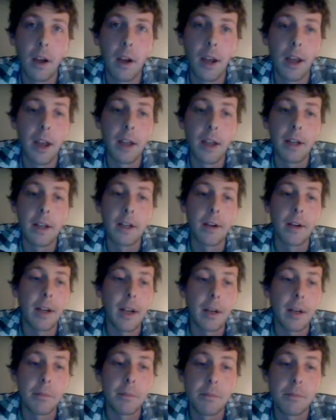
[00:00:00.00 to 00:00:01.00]
and here I
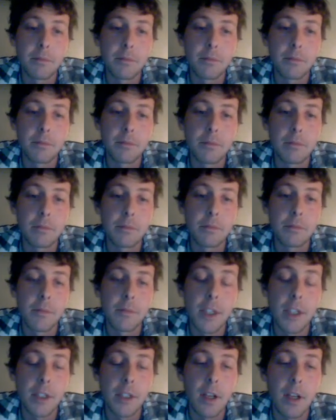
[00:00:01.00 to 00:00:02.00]
am
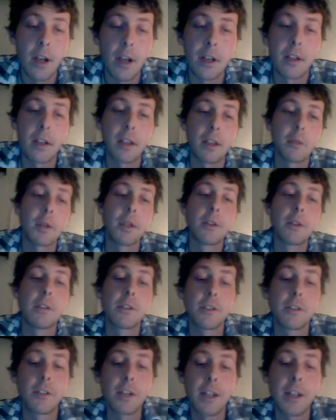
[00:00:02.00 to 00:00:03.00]
sitting talking to the computer
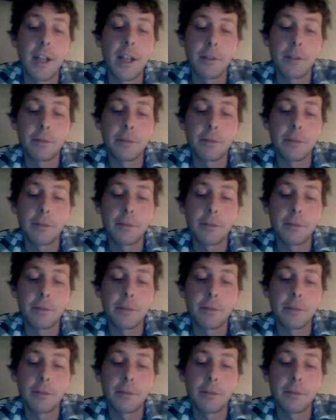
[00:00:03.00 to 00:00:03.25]
screen now.